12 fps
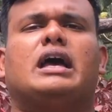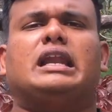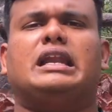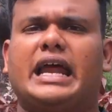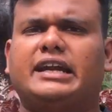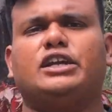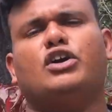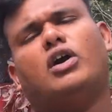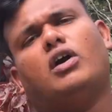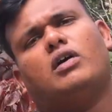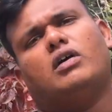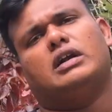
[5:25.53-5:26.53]
let
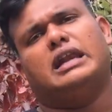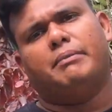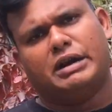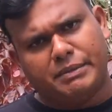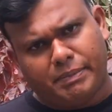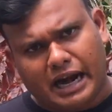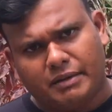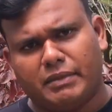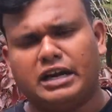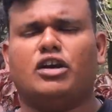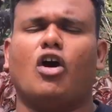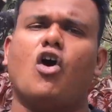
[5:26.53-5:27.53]
your labor
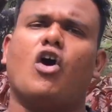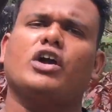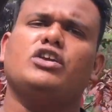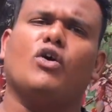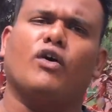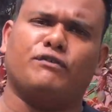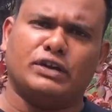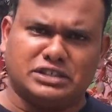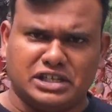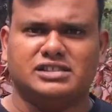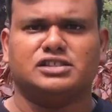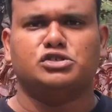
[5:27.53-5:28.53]
department or your
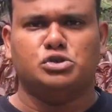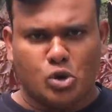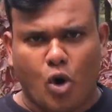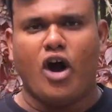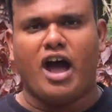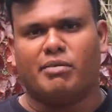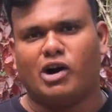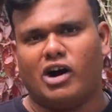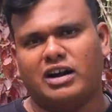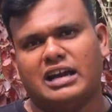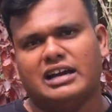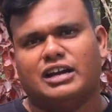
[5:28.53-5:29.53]
officials know about
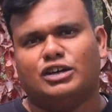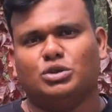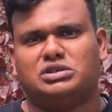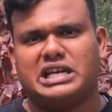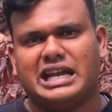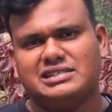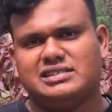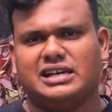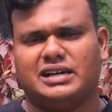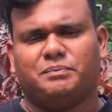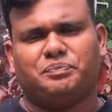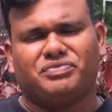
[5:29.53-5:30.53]
to change the
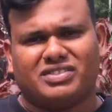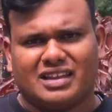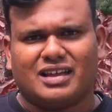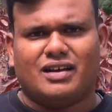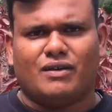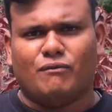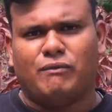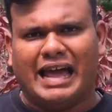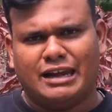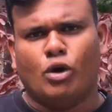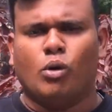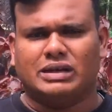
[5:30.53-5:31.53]

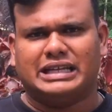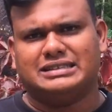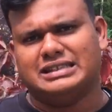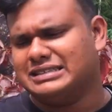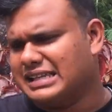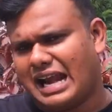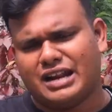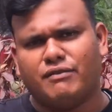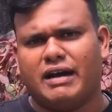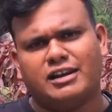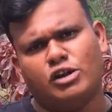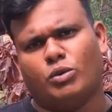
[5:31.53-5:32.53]
value over there, the salary
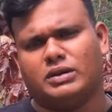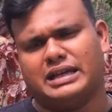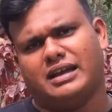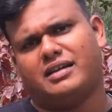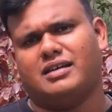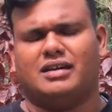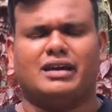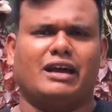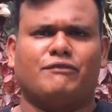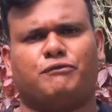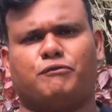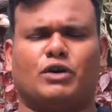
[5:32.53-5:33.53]
value over there. If,
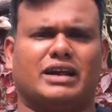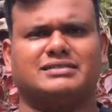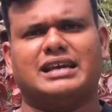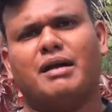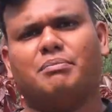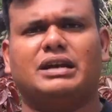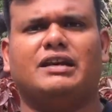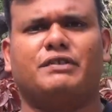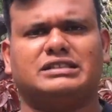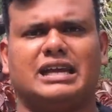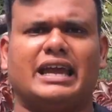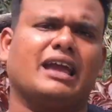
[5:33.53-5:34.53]
for example, if
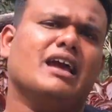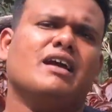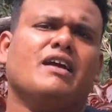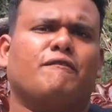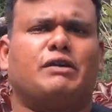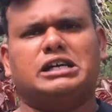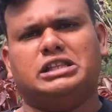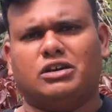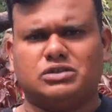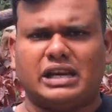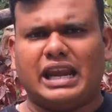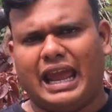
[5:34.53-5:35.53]
it's like
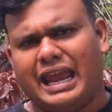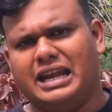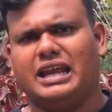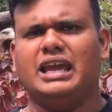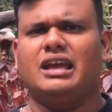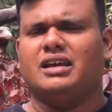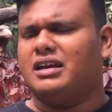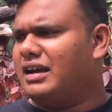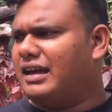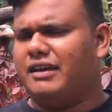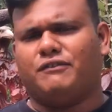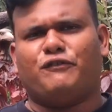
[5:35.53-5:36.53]
5,000 AED,
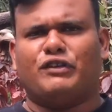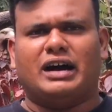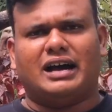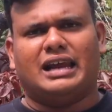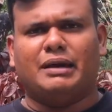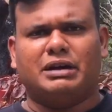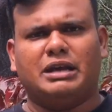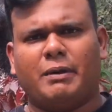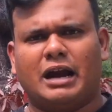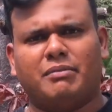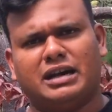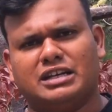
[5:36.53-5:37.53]
if labor
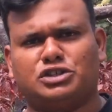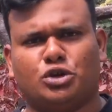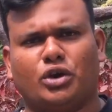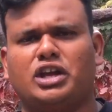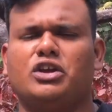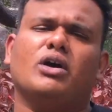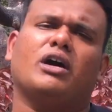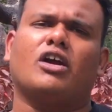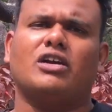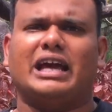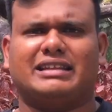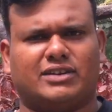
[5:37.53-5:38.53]
department is showing you
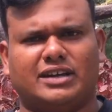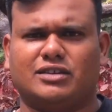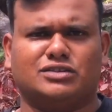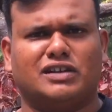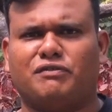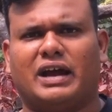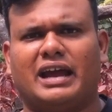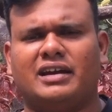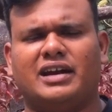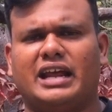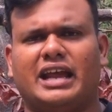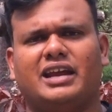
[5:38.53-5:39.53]
around like
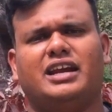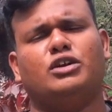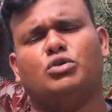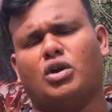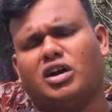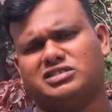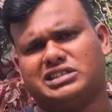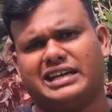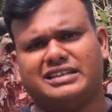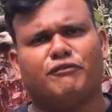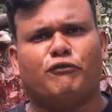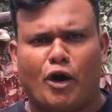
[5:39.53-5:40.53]
3,500 AED, do not sign
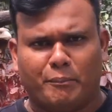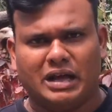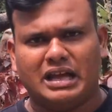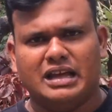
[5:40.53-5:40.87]
the form,